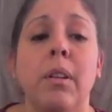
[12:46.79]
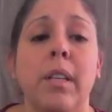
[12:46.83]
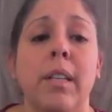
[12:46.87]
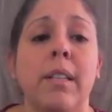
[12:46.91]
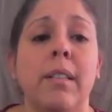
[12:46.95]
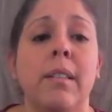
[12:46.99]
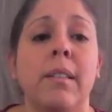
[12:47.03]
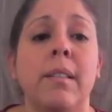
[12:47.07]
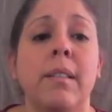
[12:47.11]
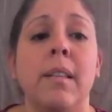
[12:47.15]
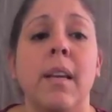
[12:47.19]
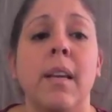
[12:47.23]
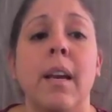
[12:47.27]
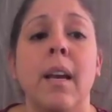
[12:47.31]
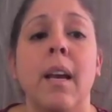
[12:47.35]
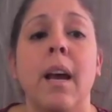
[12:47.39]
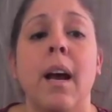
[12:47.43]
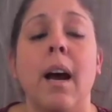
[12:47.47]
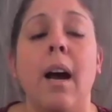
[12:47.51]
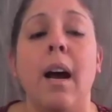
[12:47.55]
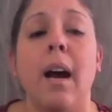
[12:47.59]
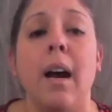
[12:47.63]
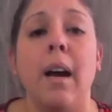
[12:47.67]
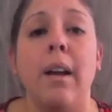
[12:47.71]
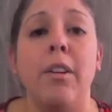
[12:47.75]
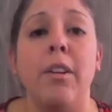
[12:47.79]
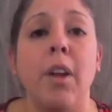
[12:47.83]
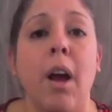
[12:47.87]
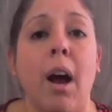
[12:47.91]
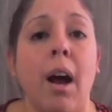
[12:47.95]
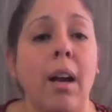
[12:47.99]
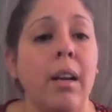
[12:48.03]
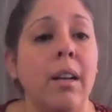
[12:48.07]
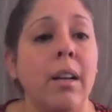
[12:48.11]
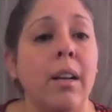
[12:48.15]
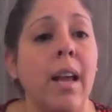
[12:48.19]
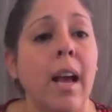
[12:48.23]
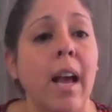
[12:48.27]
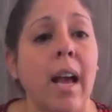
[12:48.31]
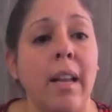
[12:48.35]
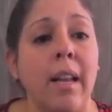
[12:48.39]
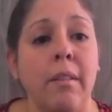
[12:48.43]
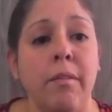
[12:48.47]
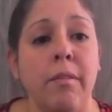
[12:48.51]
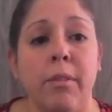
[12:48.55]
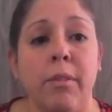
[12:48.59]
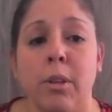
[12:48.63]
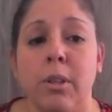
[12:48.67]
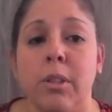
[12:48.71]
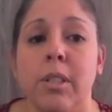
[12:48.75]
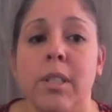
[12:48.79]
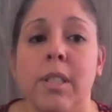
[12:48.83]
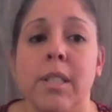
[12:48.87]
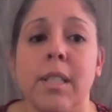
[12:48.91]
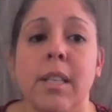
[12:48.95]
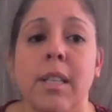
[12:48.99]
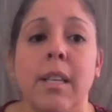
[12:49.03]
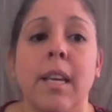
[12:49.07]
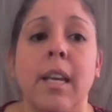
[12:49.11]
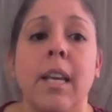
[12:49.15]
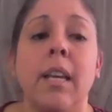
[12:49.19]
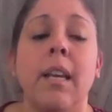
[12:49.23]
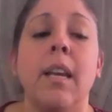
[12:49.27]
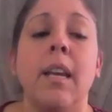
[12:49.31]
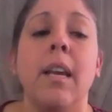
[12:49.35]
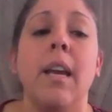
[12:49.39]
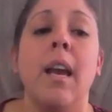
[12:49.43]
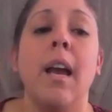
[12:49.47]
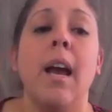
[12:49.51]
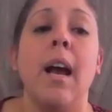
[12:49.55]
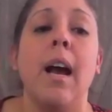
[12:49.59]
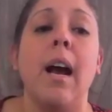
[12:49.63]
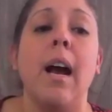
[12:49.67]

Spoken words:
It is not going to adversely